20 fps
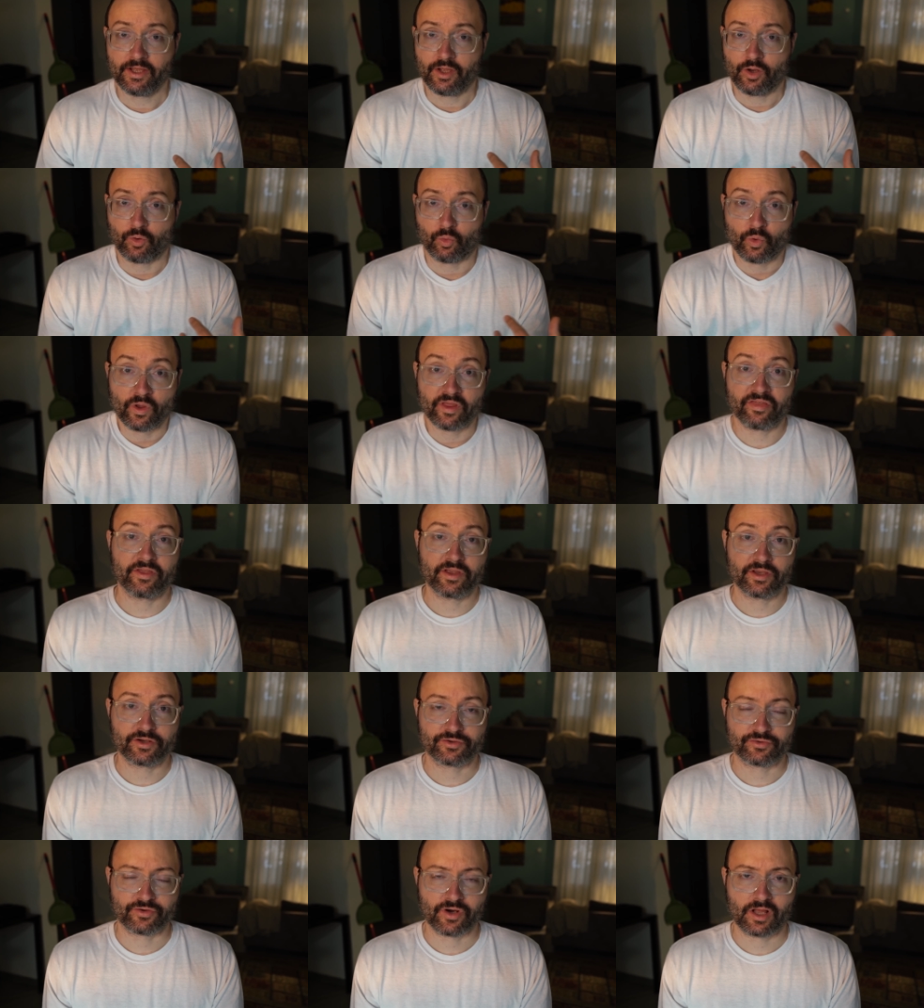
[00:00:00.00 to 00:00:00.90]
with
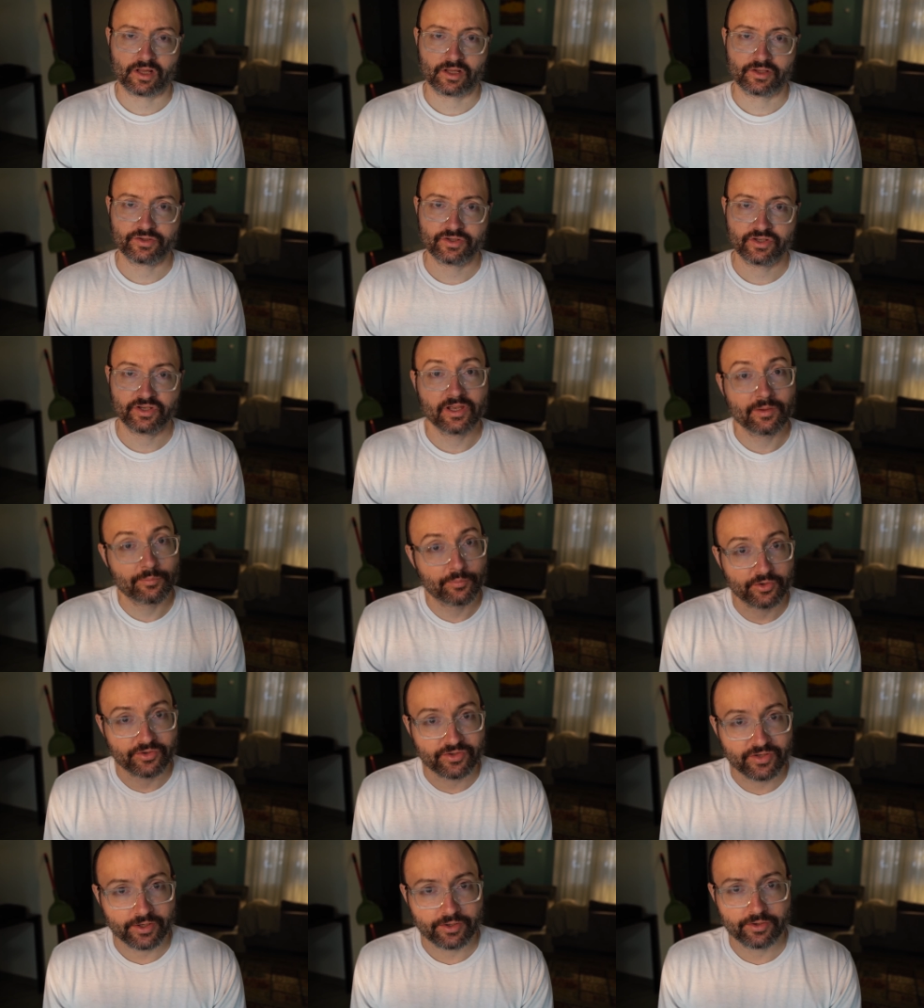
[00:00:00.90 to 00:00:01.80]
the astrology in
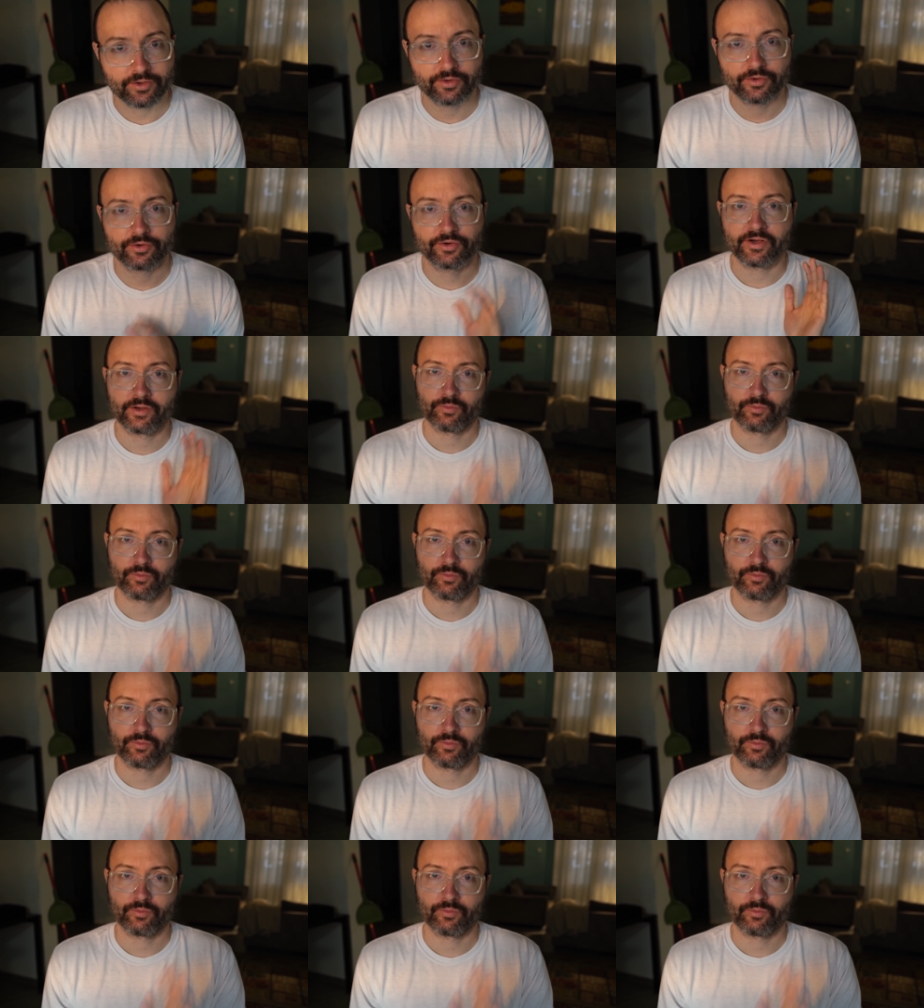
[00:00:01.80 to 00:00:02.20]
particular.